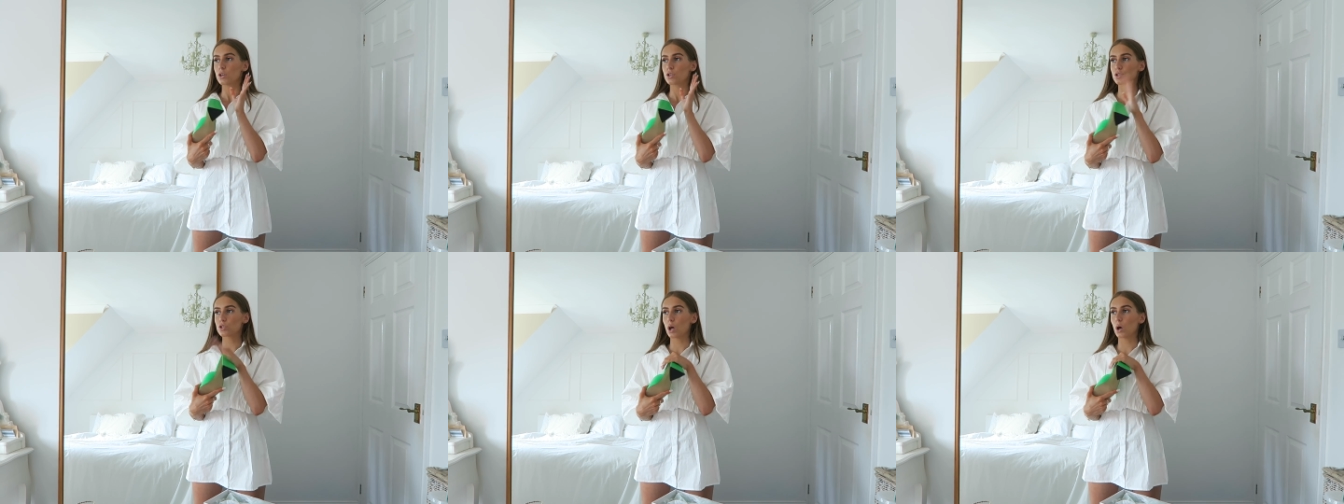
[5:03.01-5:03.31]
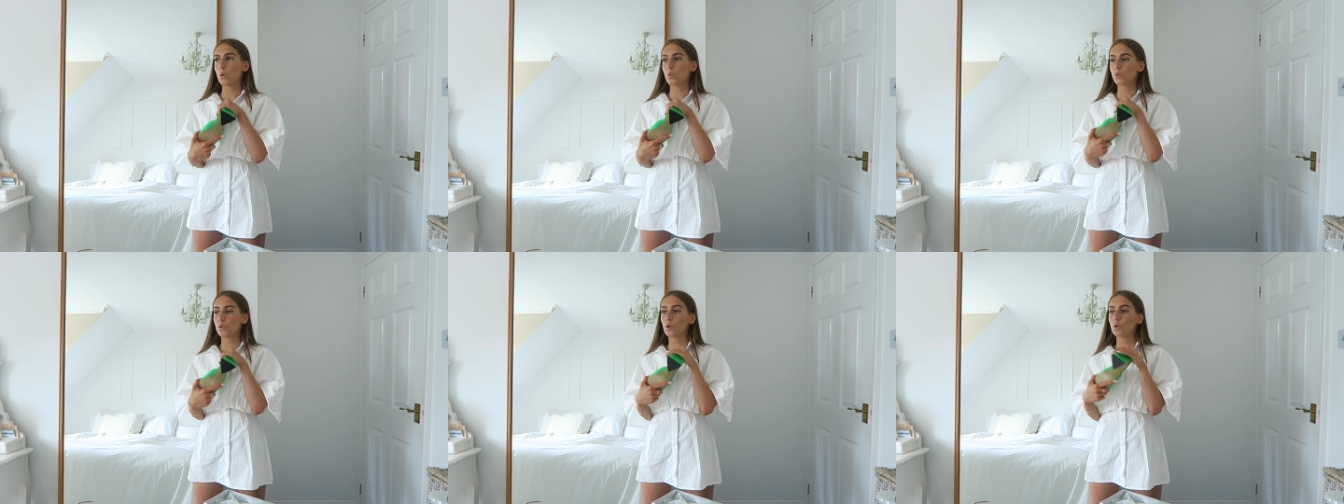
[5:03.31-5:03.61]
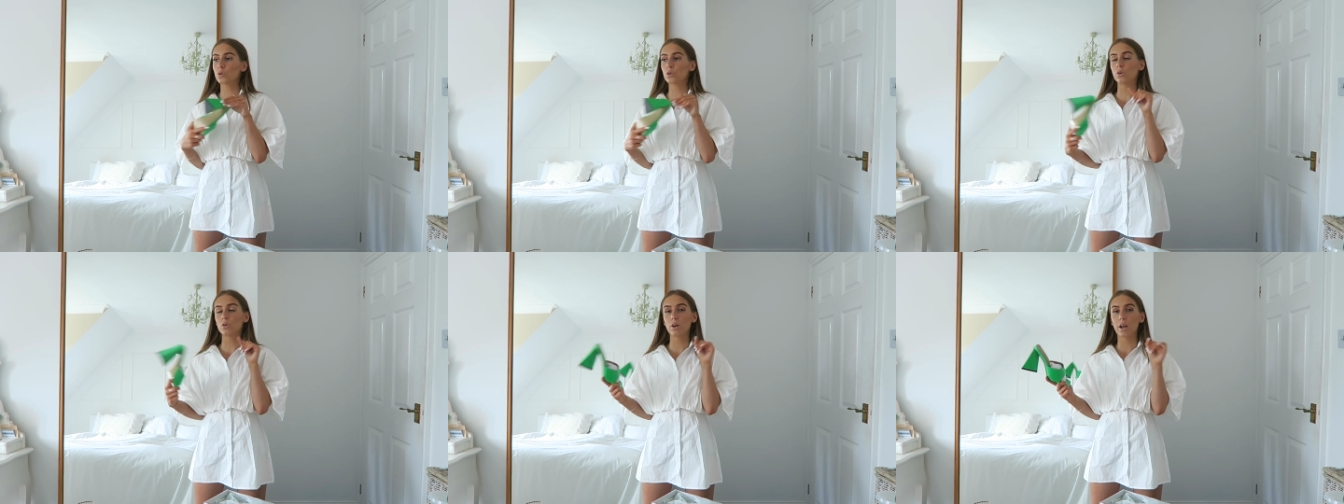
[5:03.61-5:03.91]
so
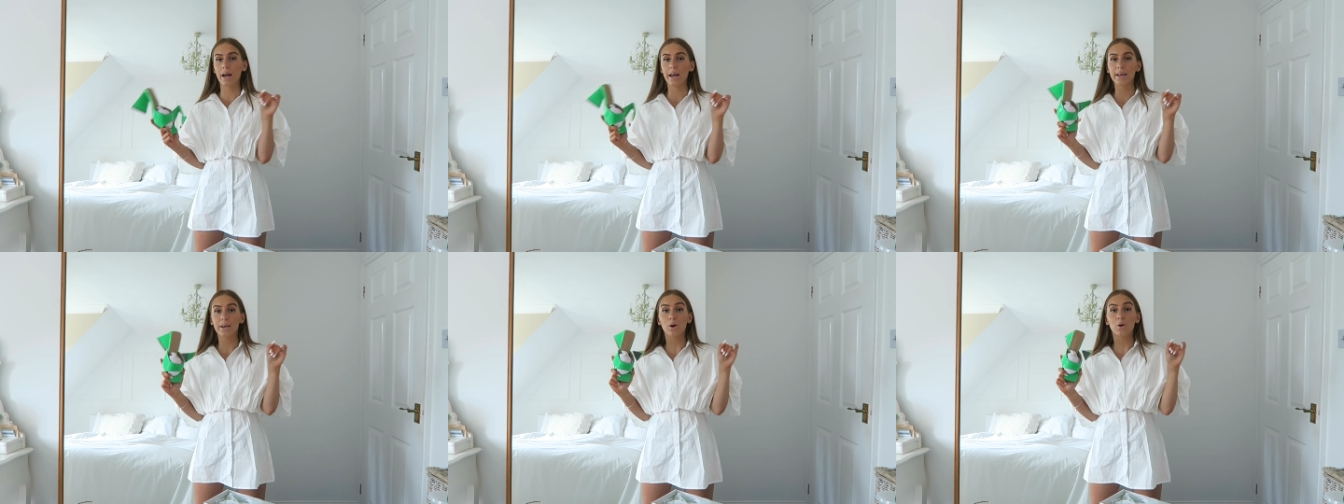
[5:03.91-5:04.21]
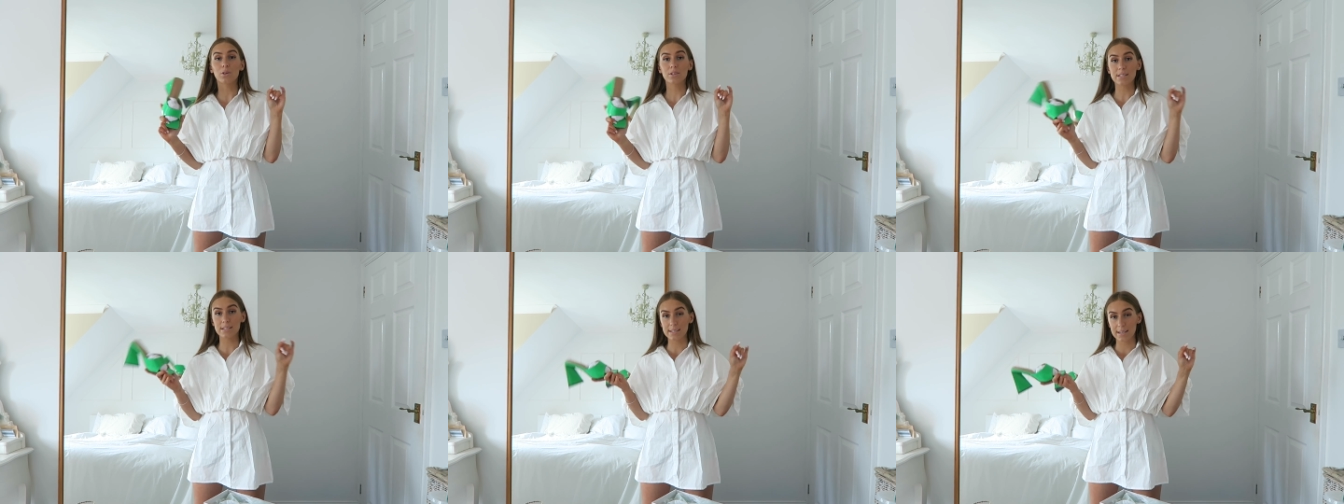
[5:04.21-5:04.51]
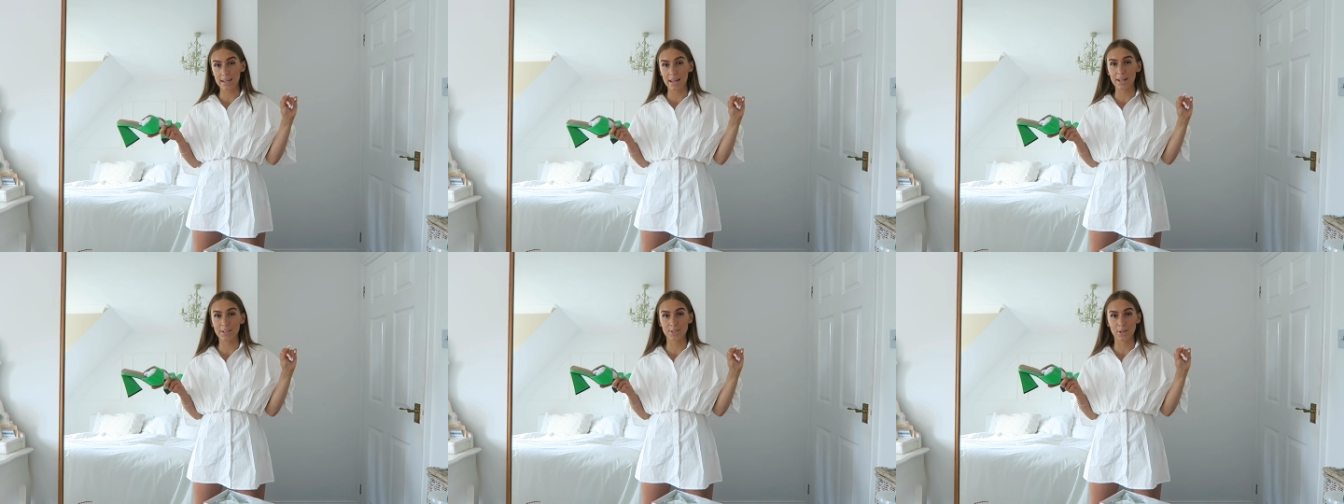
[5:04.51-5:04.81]
you're not like on
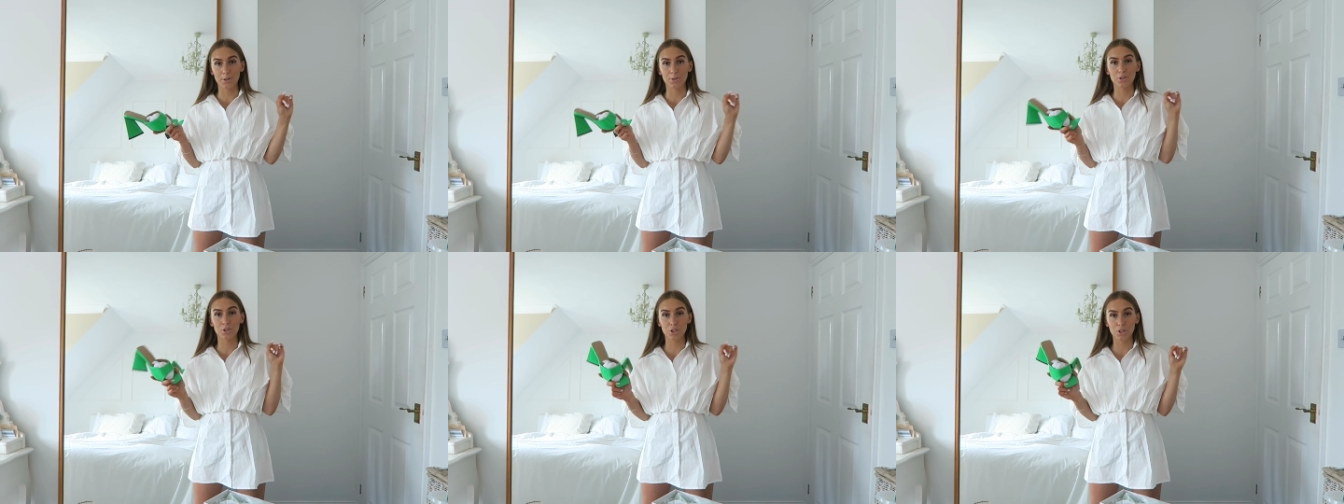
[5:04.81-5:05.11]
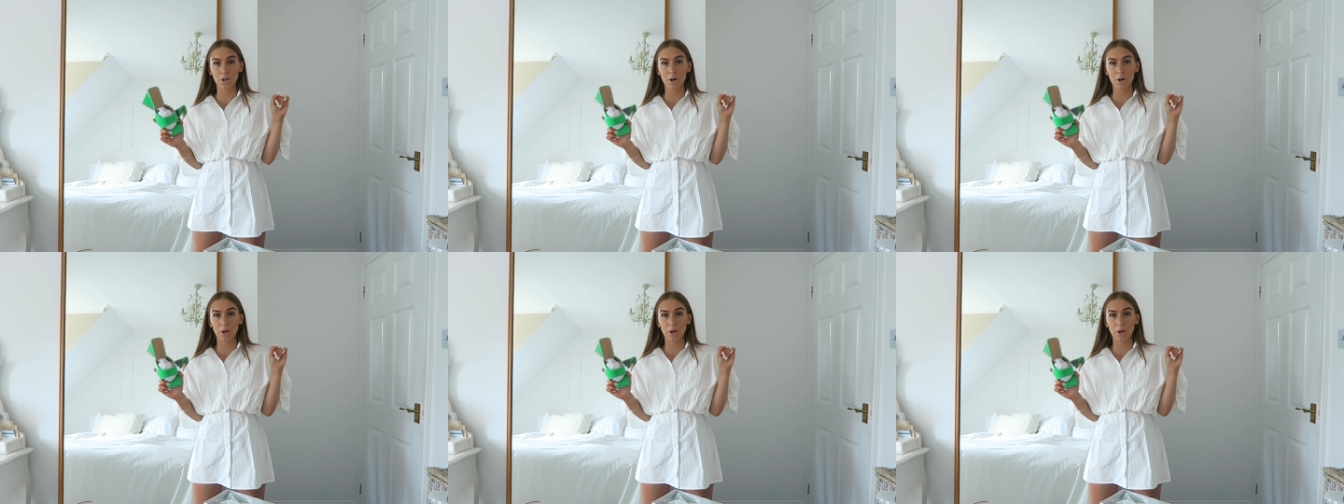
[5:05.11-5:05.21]
stilettos,